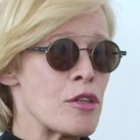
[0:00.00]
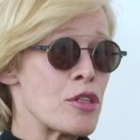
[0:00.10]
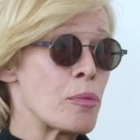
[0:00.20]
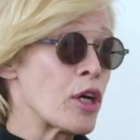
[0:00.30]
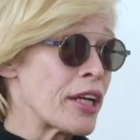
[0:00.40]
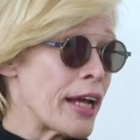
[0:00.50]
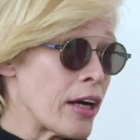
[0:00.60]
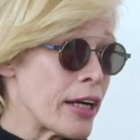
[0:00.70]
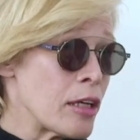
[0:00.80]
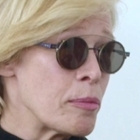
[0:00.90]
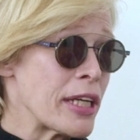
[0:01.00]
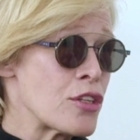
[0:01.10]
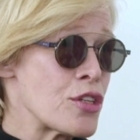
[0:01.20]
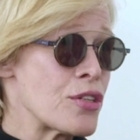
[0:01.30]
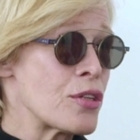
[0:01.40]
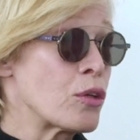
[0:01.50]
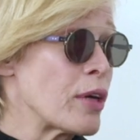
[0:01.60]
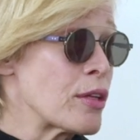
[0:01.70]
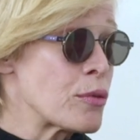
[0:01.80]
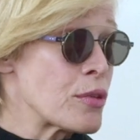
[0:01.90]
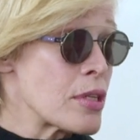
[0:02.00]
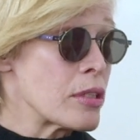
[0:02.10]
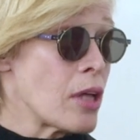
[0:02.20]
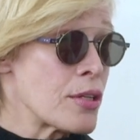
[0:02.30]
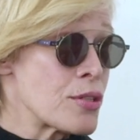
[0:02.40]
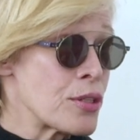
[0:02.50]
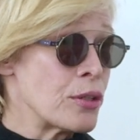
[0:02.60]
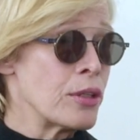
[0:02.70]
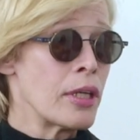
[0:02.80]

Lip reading: to support Carrie because she's still going through this lawsuit.